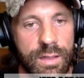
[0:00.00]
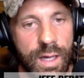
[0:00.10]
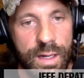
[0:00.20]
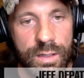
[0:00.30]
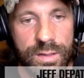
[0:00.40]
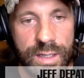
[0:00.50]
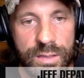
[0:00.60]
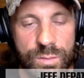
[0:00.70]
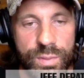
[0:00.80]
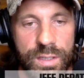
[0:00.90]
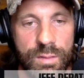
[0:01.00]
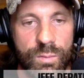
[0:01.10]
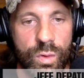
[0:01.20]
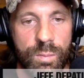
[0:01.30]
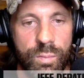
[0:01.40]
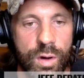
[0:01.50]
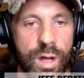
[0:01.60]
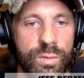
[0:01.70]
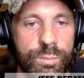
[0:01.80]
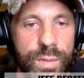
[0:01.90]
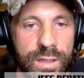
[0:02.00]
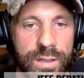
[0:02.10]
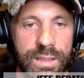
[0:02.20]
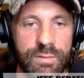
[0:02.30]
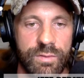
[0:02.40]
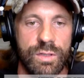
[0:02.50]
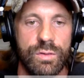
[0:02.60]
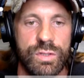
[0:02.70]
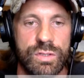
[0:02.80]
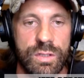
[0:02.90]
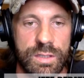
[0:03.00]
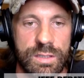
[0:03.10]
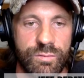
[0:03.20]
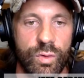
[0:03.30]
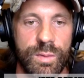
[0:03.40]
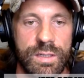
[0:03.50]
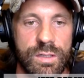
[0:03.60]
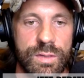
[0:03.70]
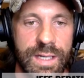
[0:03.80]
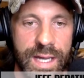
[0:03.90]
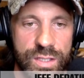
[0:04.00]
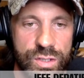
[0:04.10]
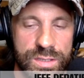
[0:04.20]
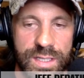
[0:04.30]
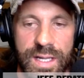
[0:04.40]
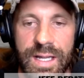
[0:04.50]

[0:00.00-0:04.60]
the higher the entropy, the more probability of new circuits forming, new connections.